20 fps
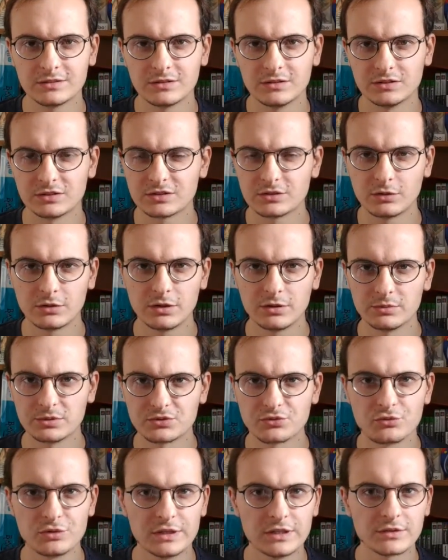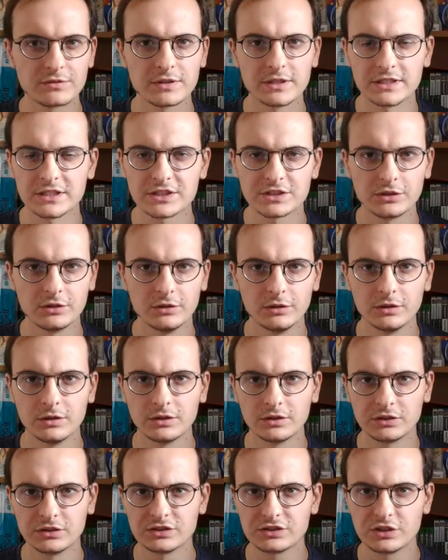the story was really short
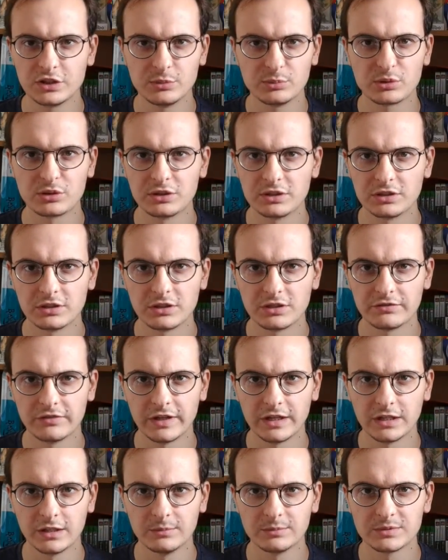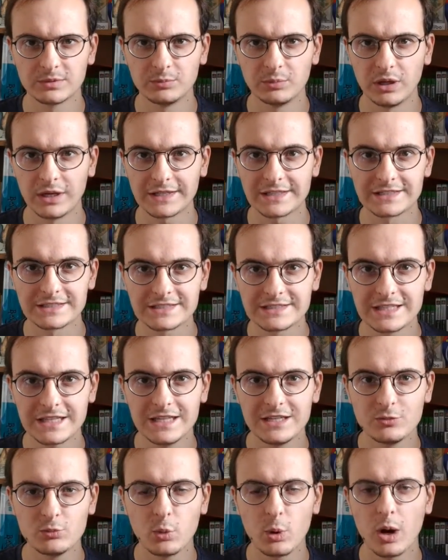and super underdeveloped, but I can
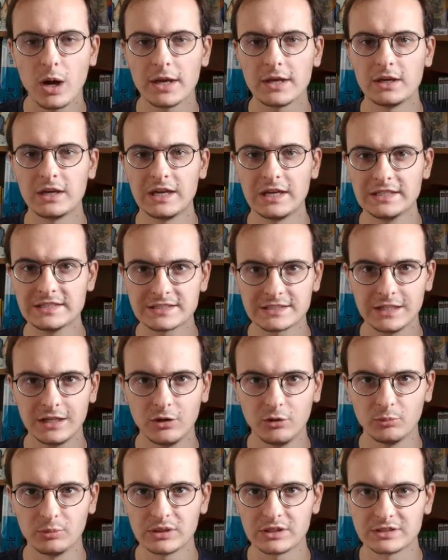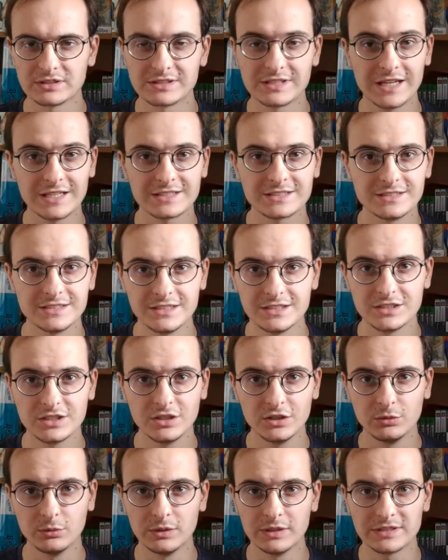see why it is now because Destiny
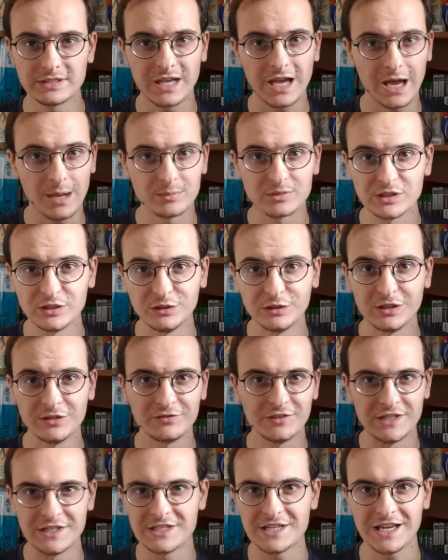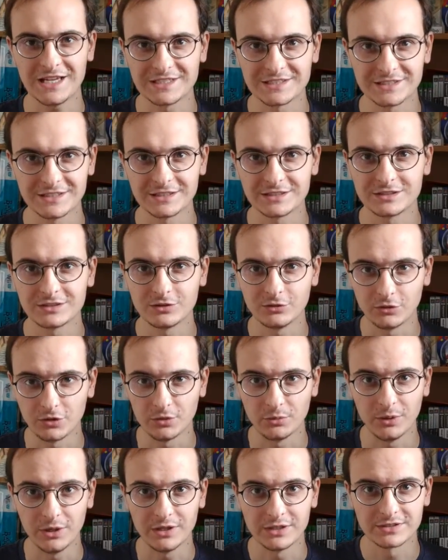2 is absolutely fantastic
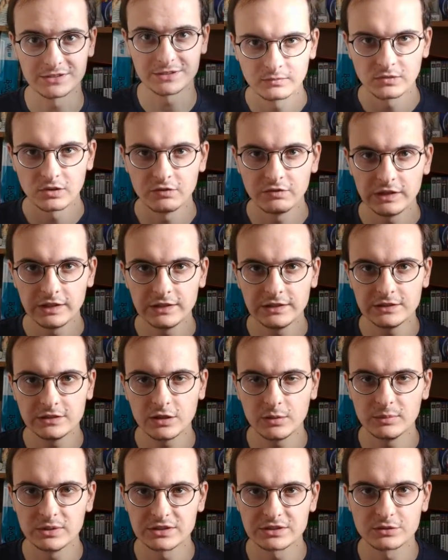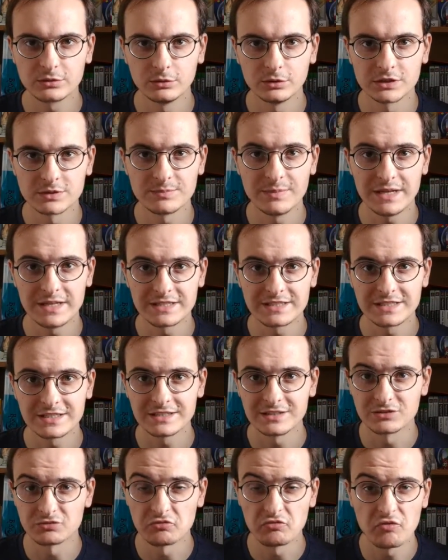story-wise. The villain, Dominus Ghoul, is menacing,
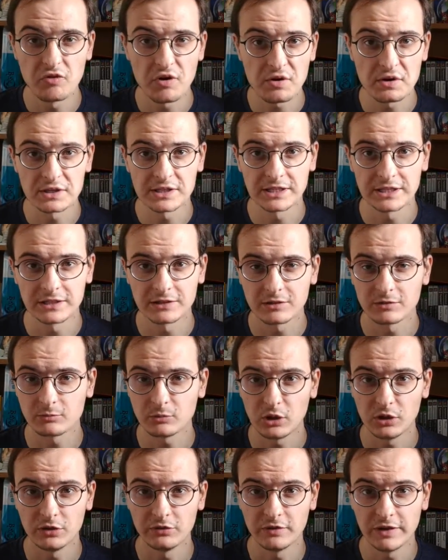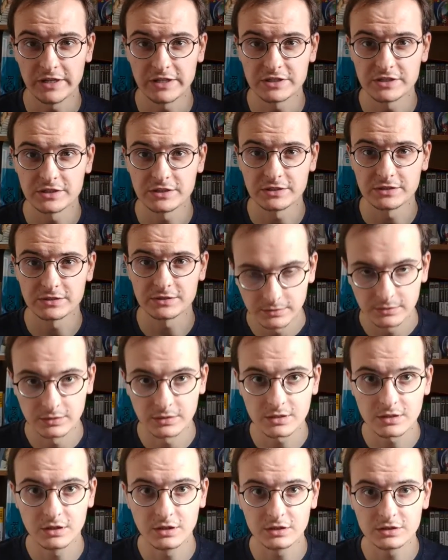has very clear motivations, the
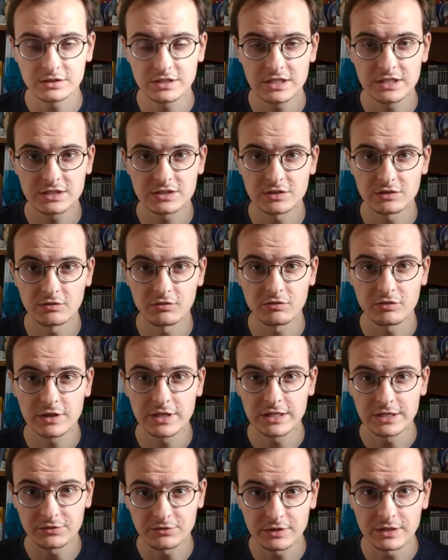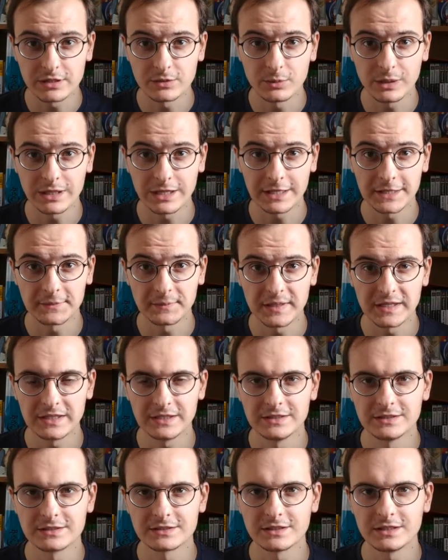cutscenes are really well
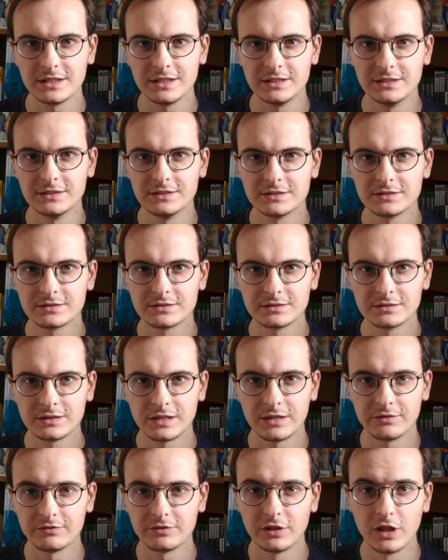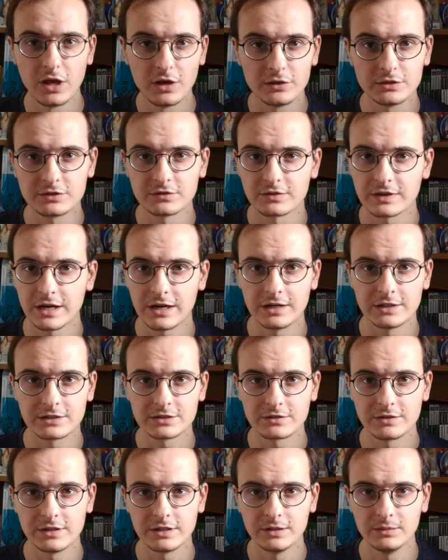animated and have loads of character
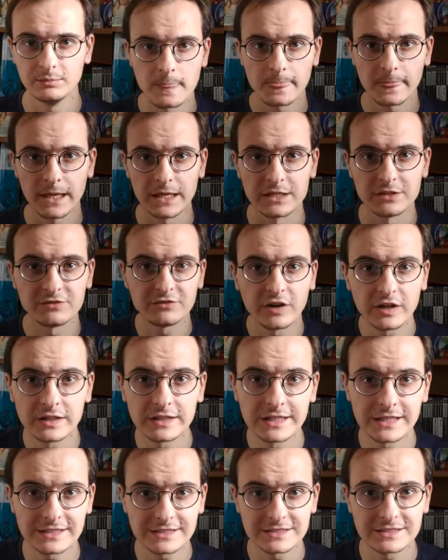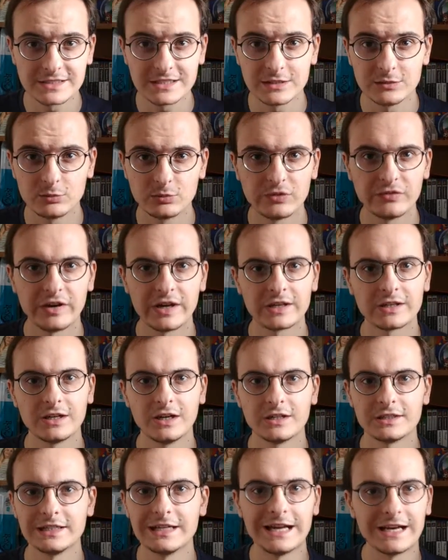in them, and you finally get to see the
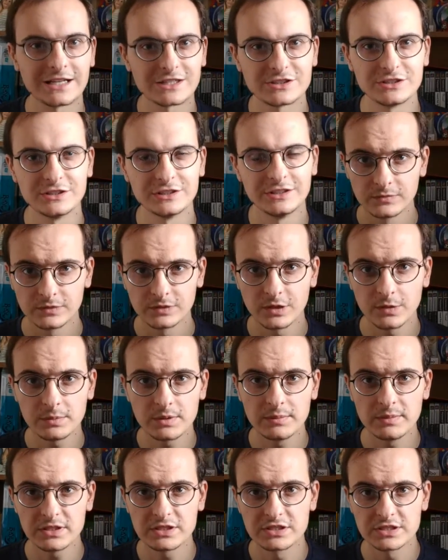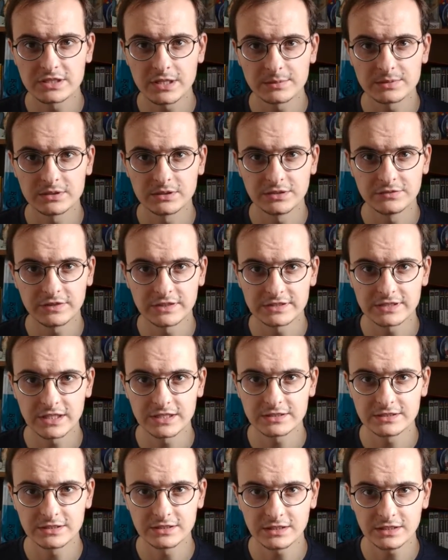Vanguard in action. The opening mission is absolutely
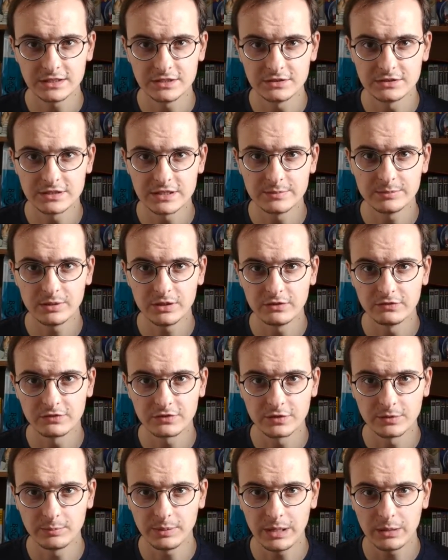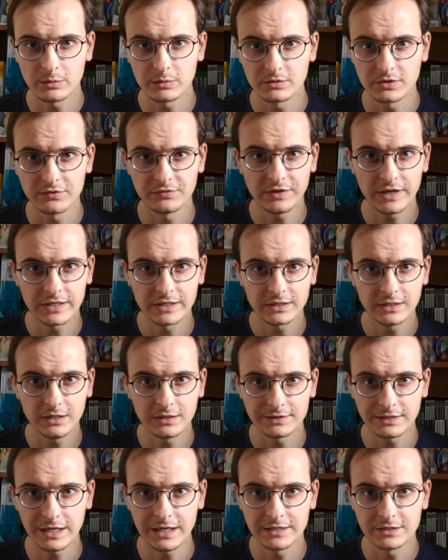fantastic and you see both the power of the Vanguard
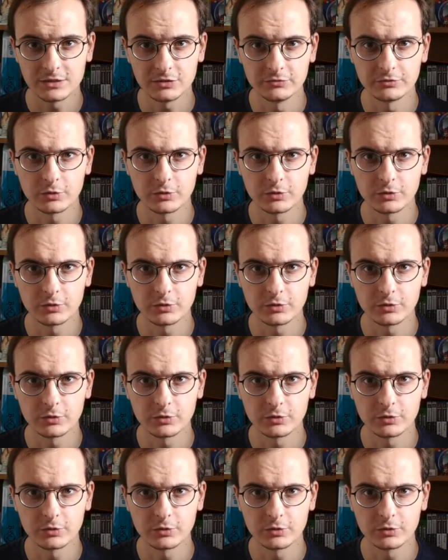and of